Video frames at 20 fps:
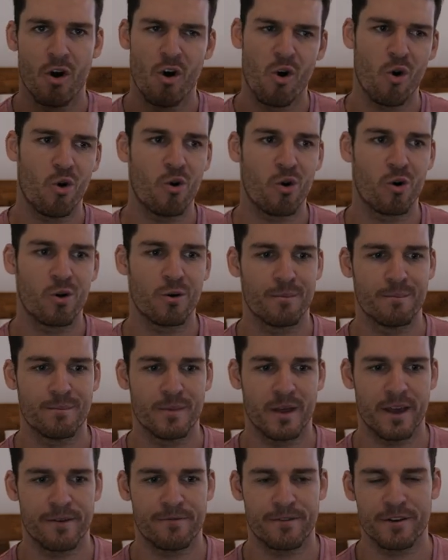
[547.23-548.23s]
or
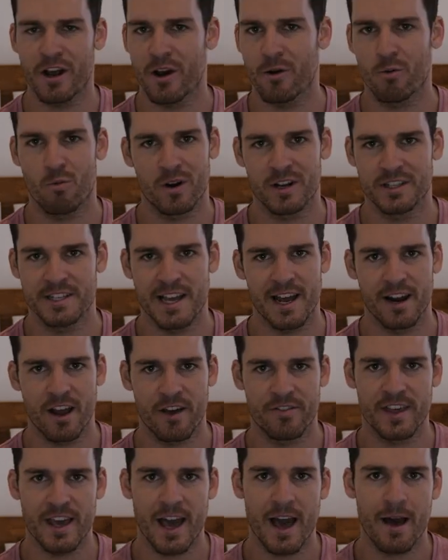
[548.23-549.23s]
if you don't want to
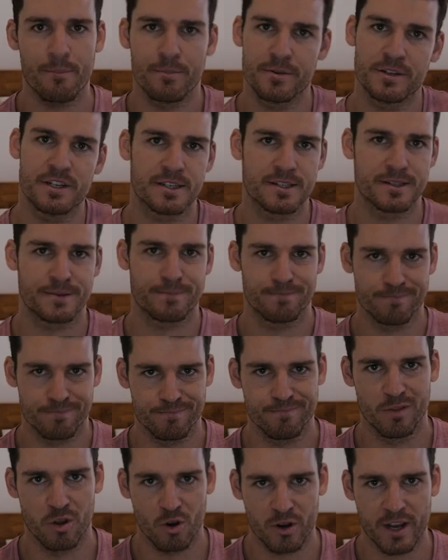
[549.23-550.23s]
download the app, just
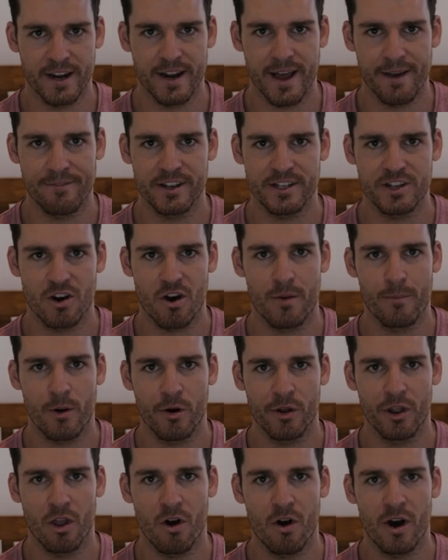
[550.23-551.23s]
look at NaviTime
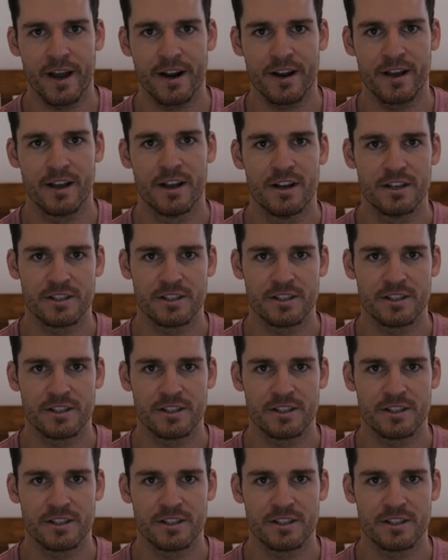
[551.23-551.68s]
online.